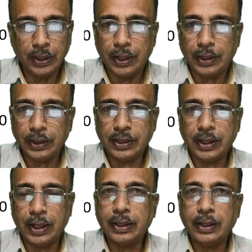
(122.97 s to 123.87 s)
is
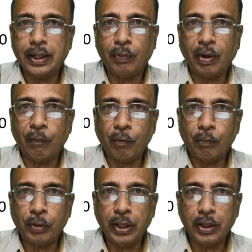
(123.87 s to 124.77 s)
greater than
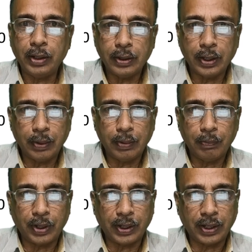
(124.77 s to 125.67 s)
150
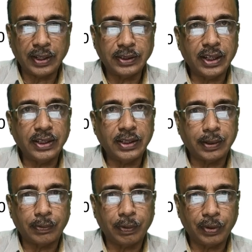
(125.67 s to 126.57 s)
but less than
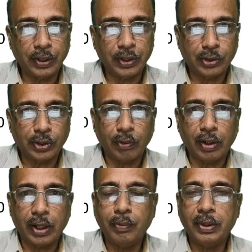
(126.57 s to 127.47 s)
650. So it will
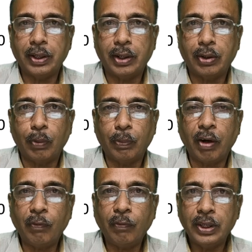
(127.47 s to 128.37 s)
come in the group
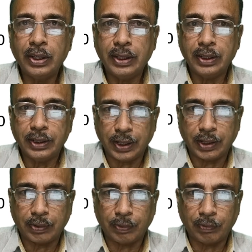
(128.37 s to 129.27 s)
of
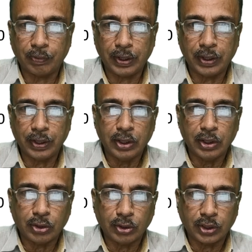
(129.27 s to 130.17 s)
650. So
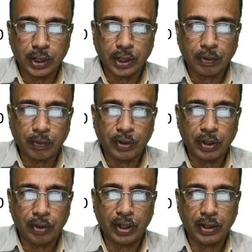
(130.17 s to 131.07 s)
650,
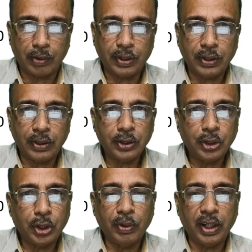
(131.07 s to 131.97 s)
wherever
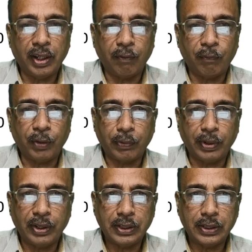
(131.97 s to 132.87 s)
cumulative frequency
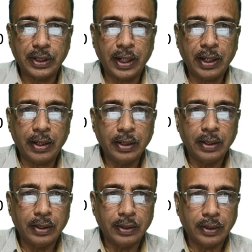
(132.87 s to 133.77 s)
is there,
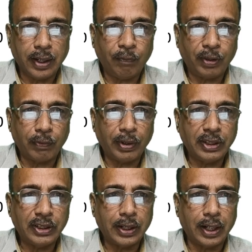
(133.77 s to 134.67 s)
that frequency
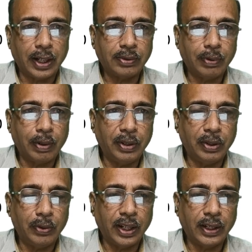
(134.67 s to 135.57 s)
class will be
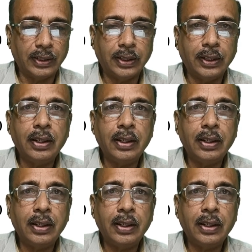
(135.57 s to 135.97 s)
known as the